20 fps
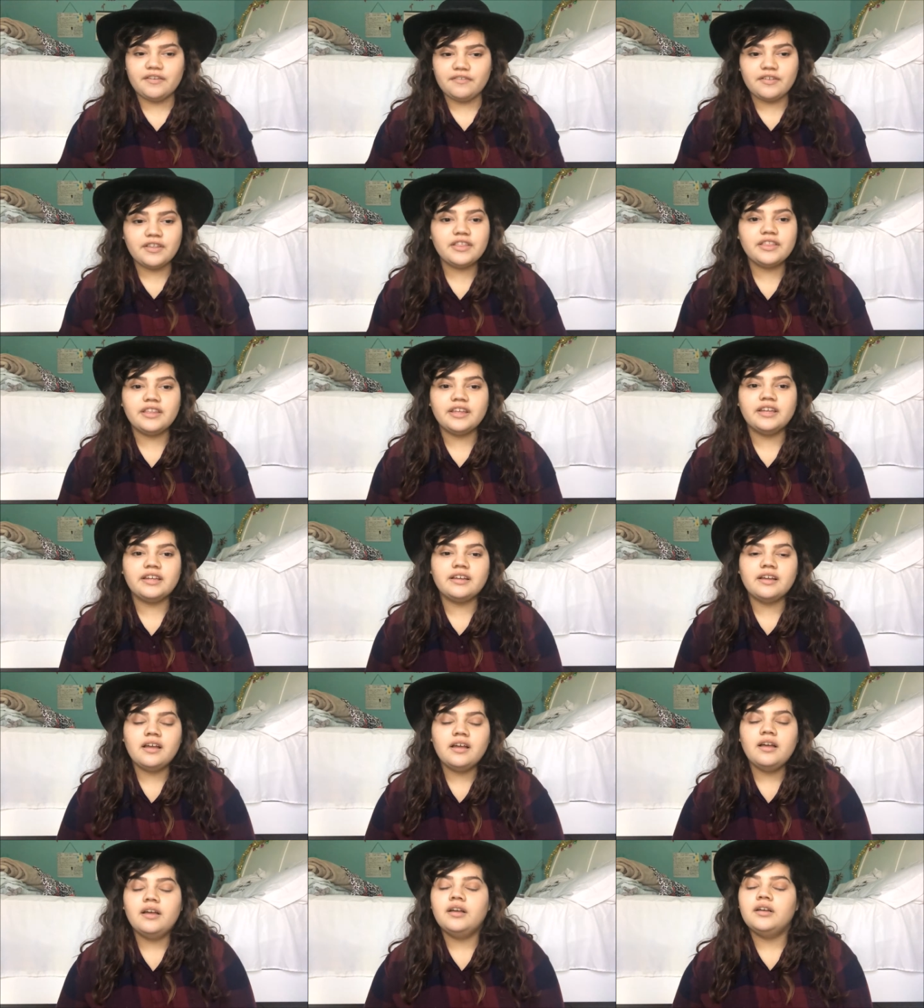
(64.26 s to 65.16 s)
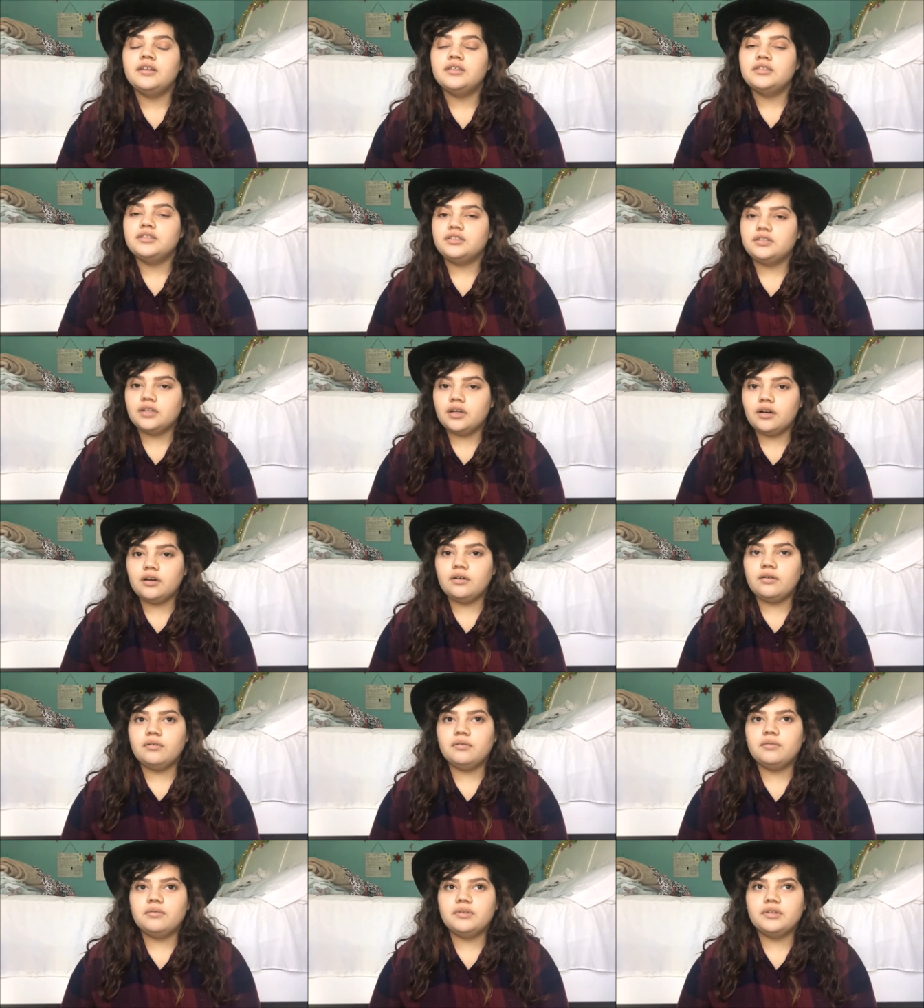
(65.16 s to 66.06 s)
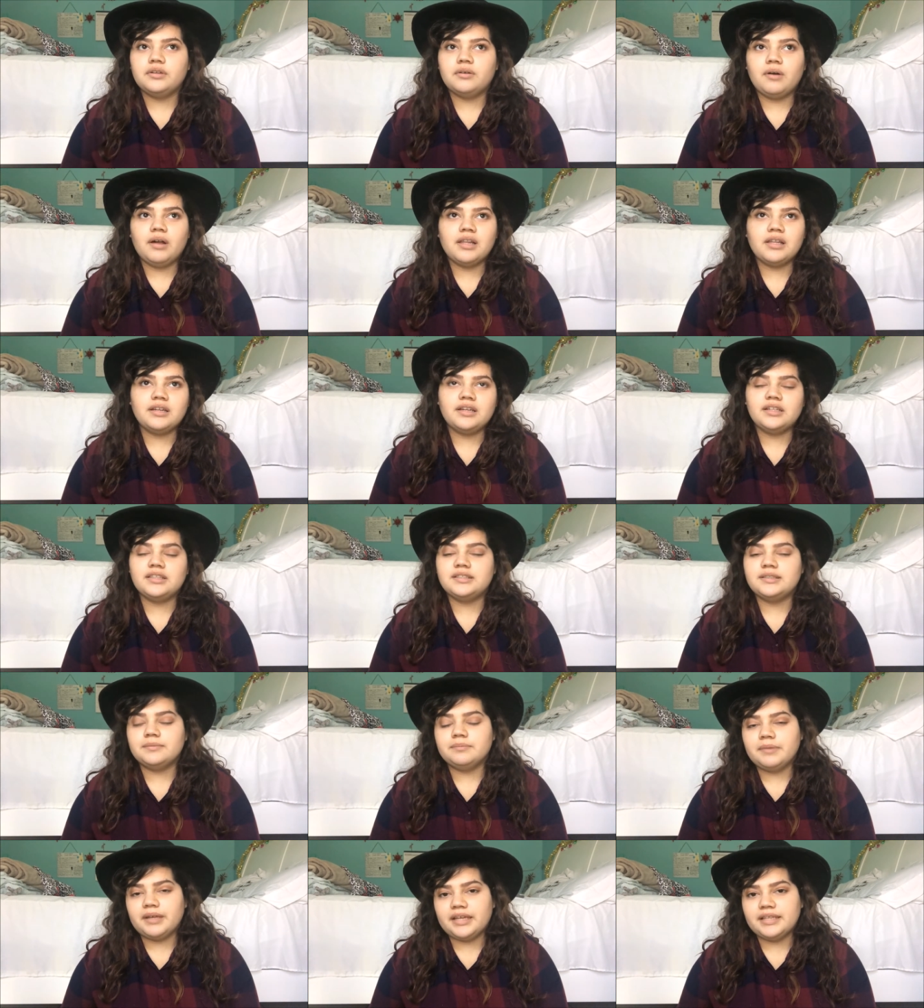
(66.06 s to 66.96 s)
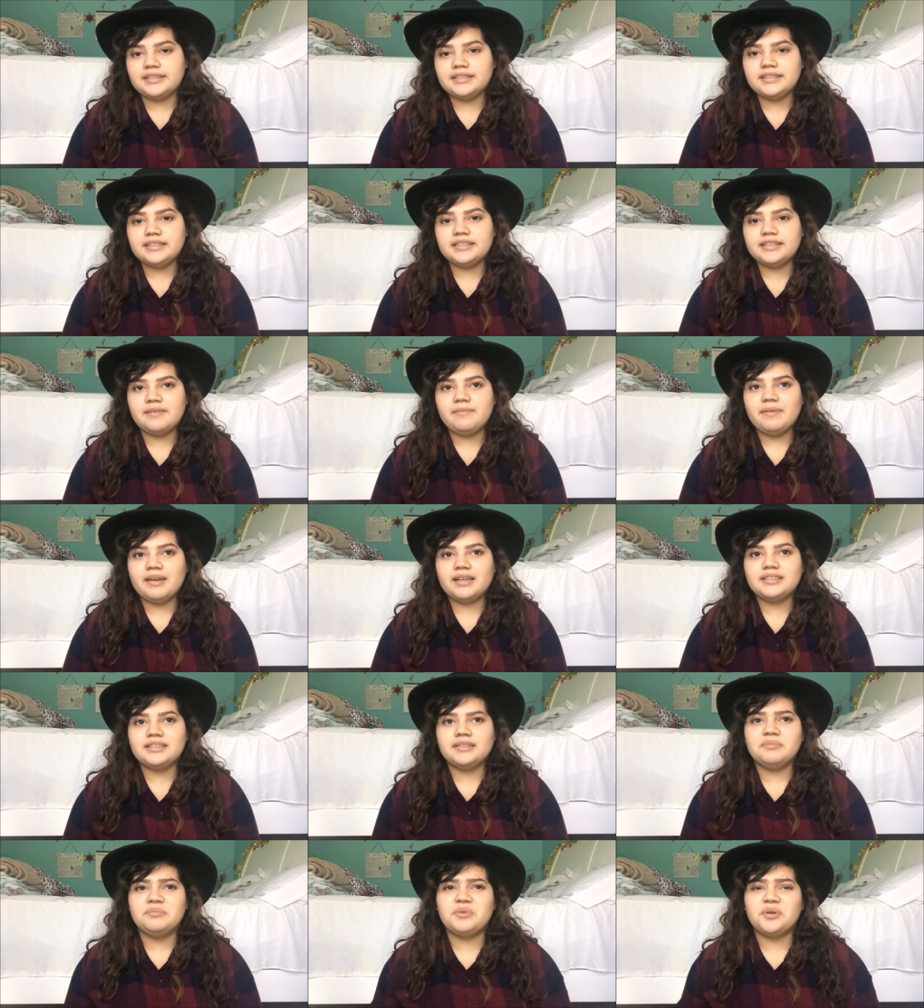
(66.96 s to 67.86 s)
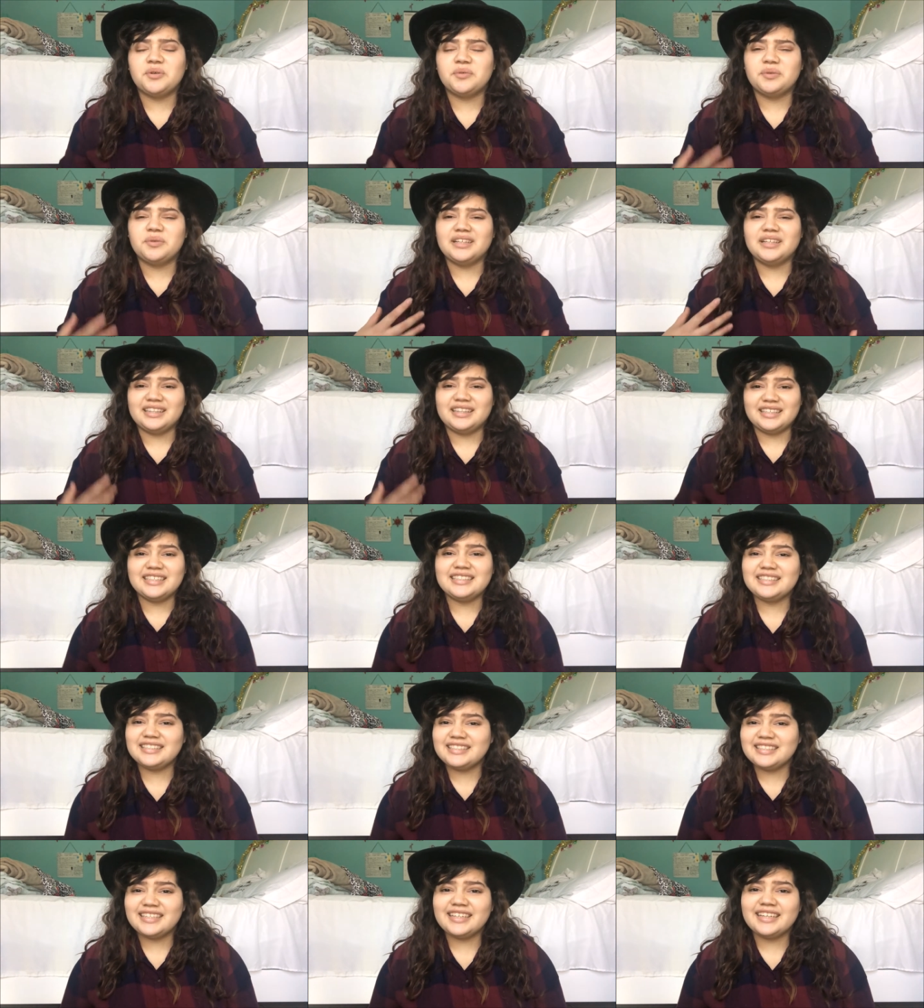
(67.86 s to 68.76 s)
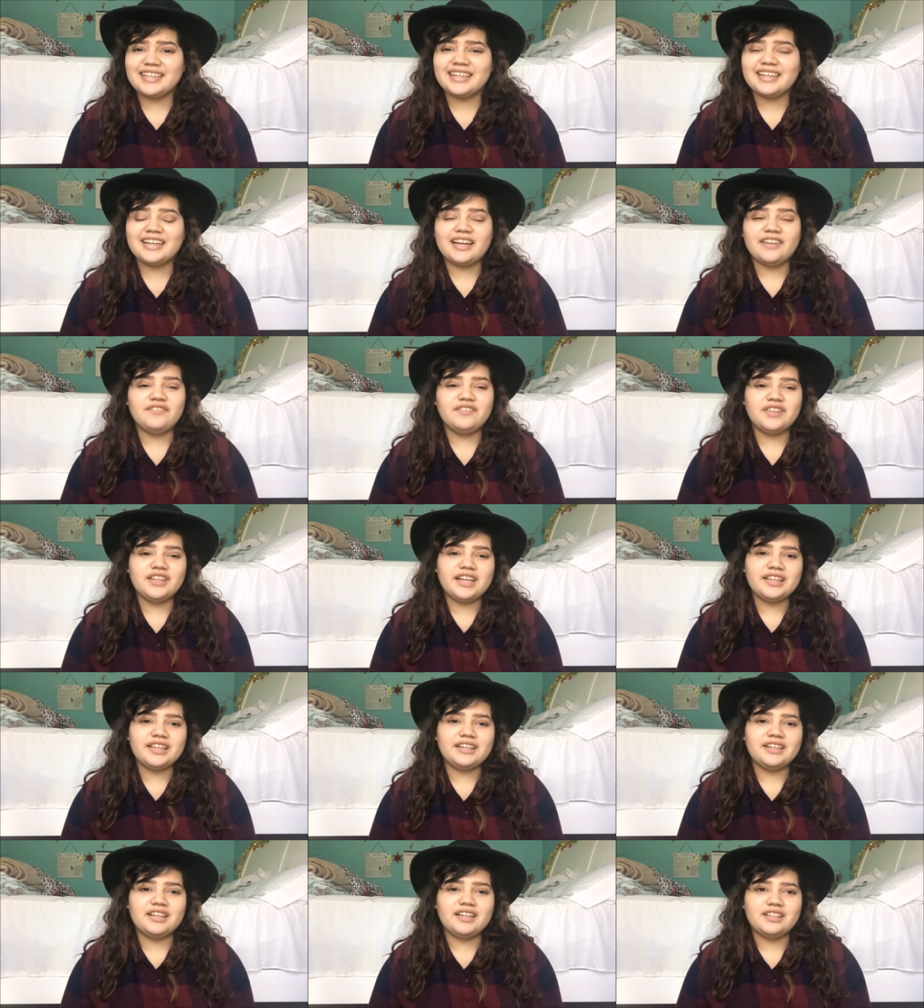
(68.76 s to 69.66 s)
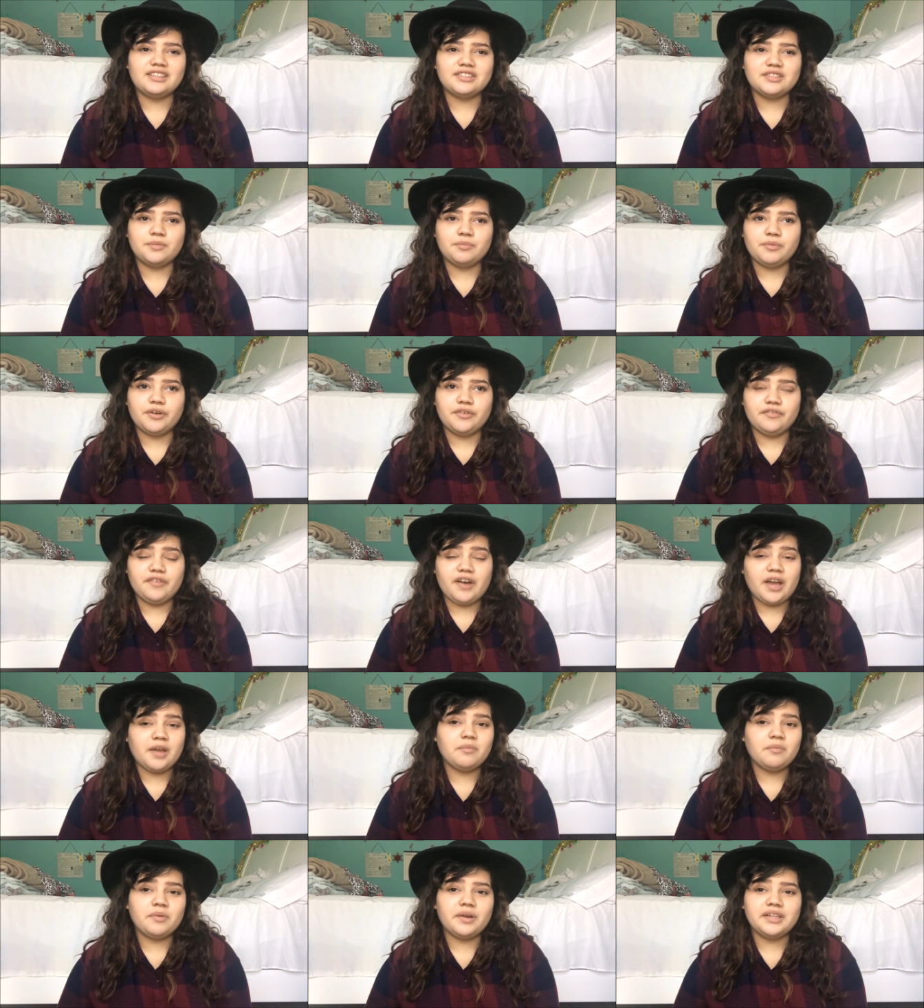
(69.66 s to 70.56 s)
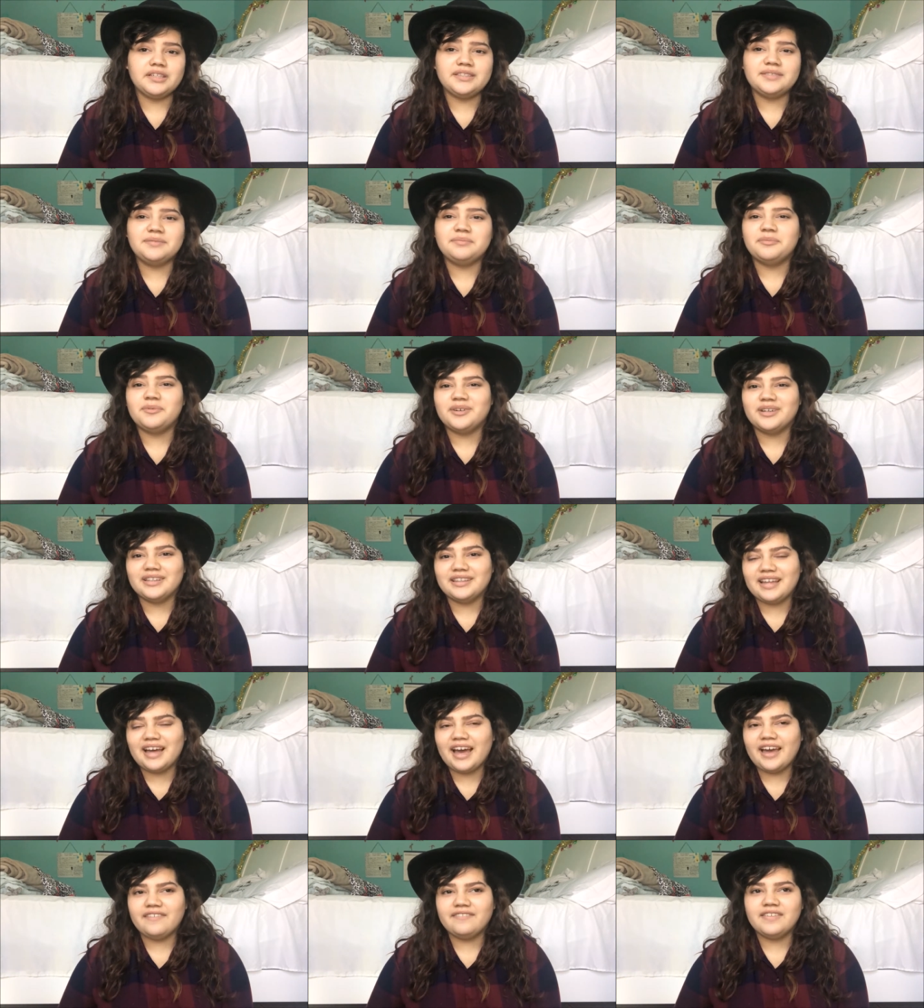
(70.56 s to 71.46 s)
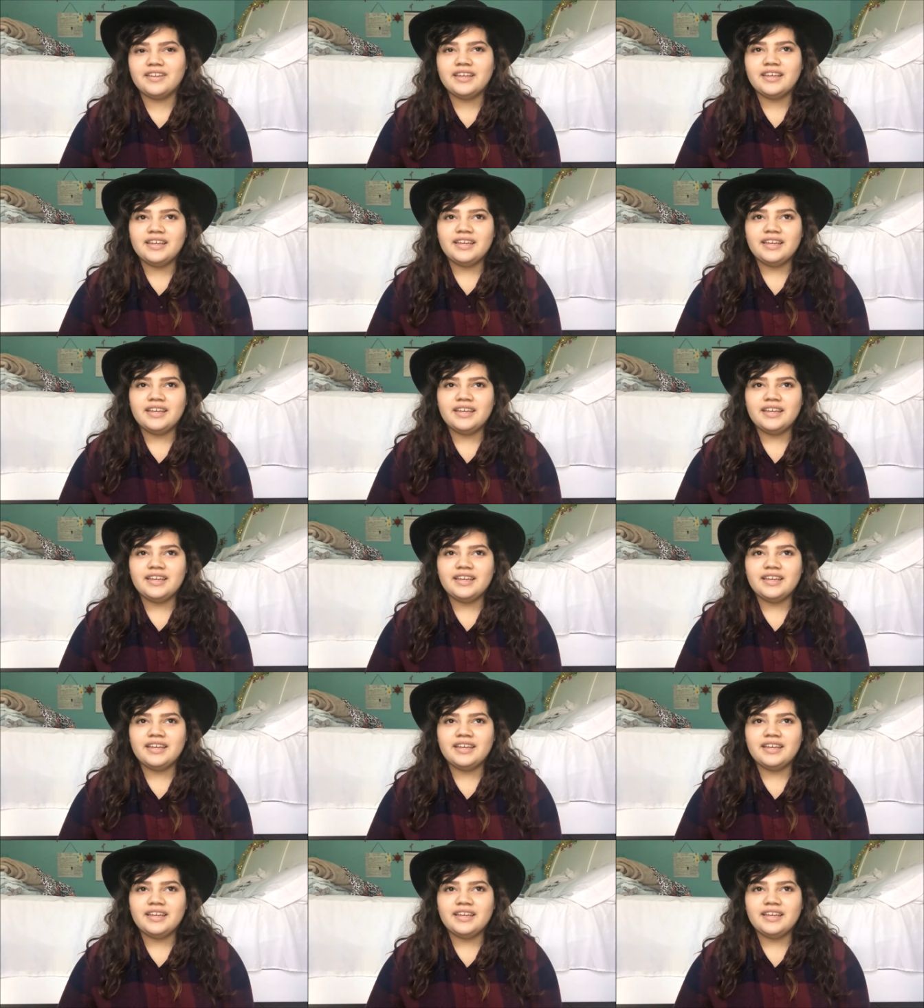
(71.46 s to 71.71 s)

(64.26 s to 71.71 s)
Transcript: everything. So the quality is amazing. It makes it more realistic. I feel like the colors are more vibrant, more alive.